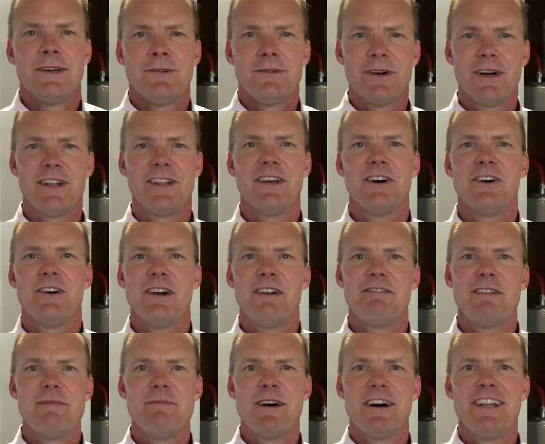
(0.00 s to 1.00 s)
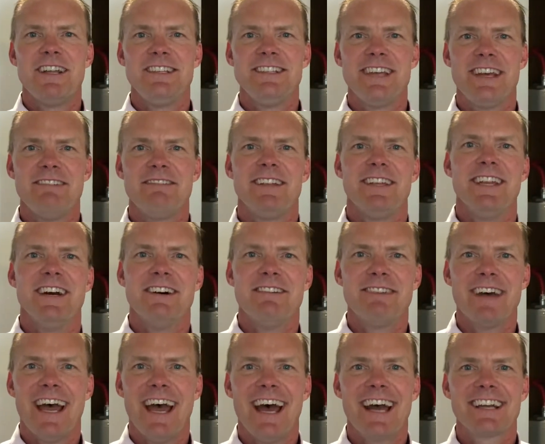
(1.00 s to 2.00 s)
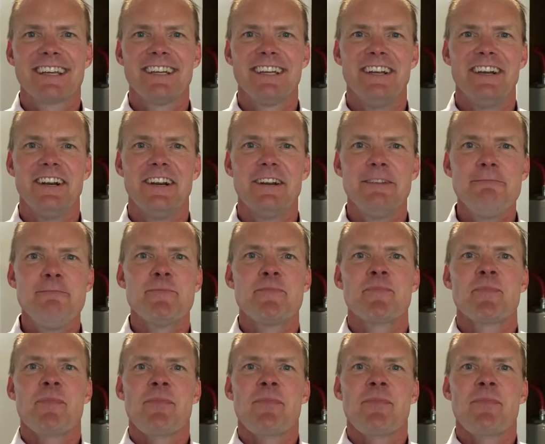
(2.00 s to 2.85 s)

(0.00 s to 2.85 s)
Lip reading: Well, hello everybody, David Novak here.